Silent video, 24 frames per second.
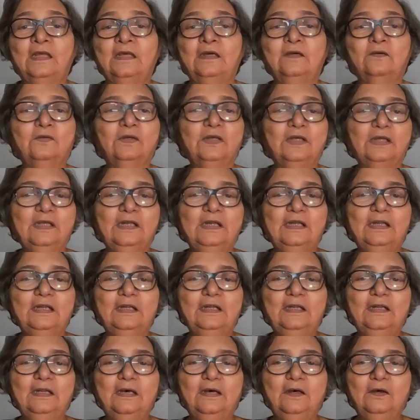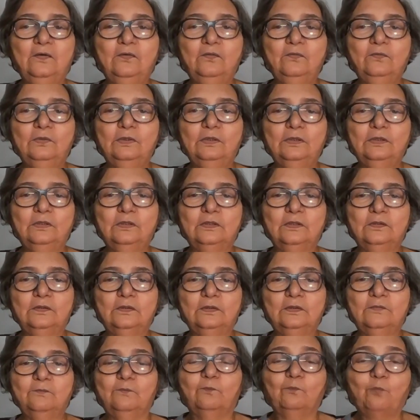Okay, now
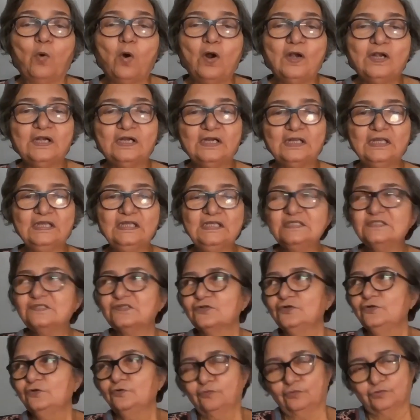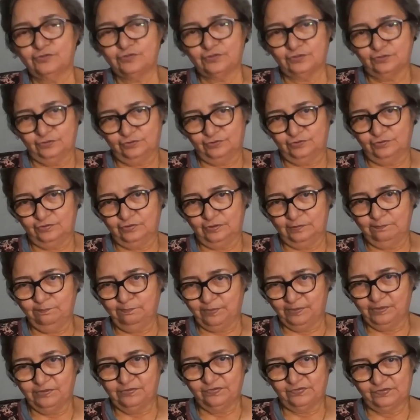what is neurosurgery
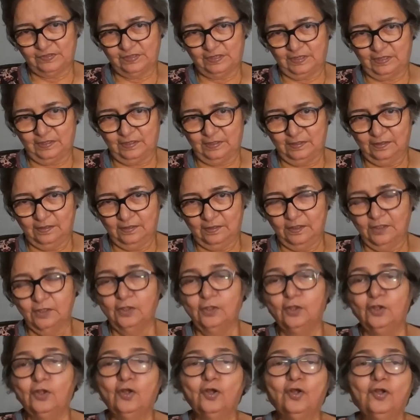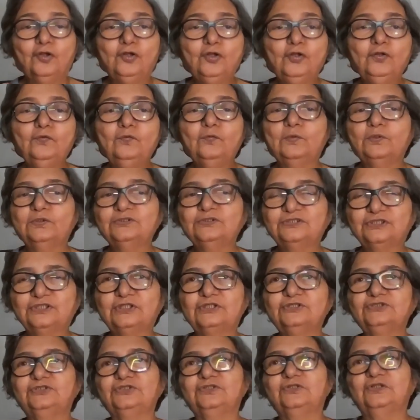per se?
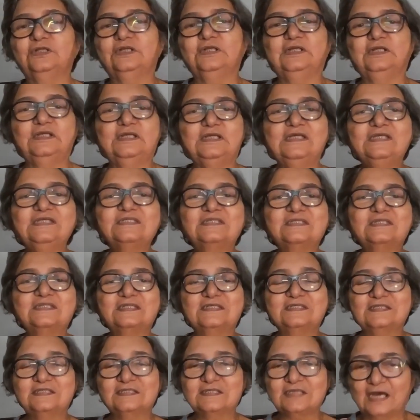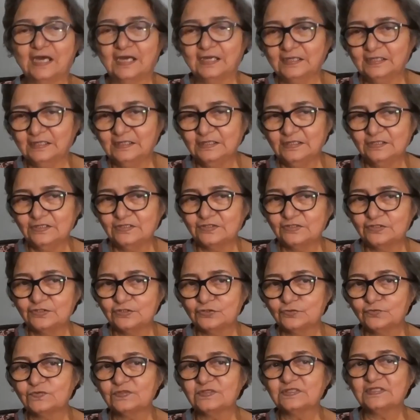Neurosurgery is the science
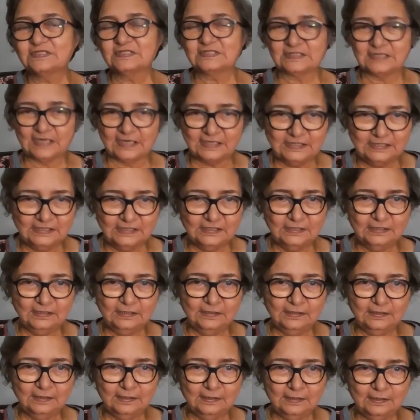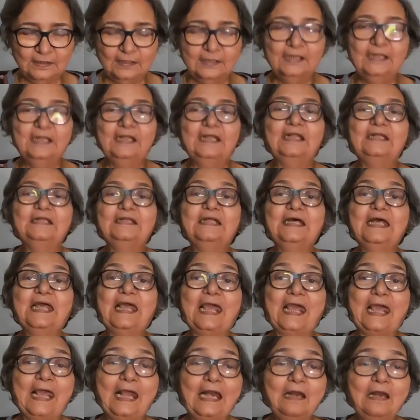to study the
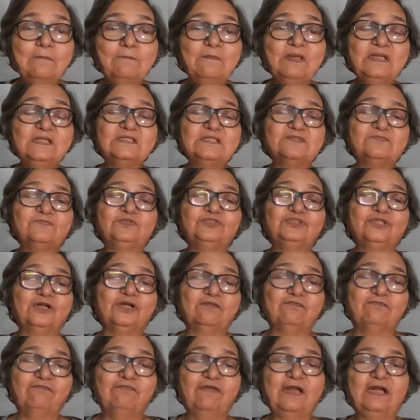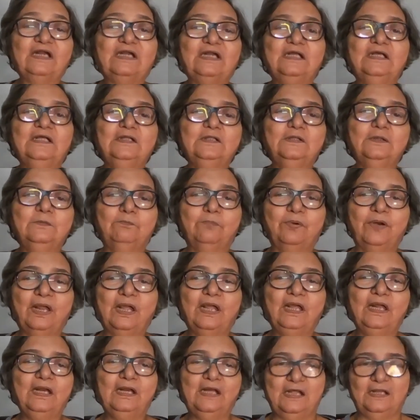ailments which are affecting the
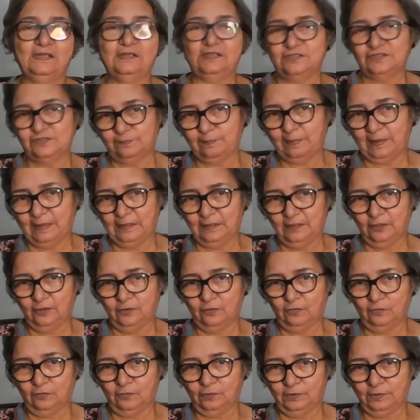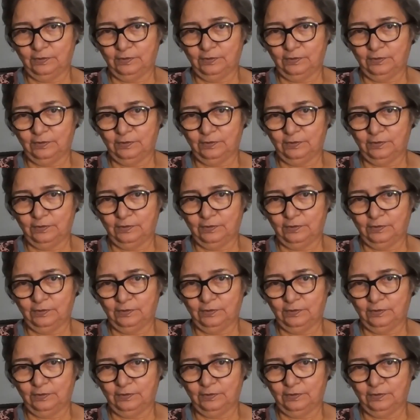brain and the spinal cord.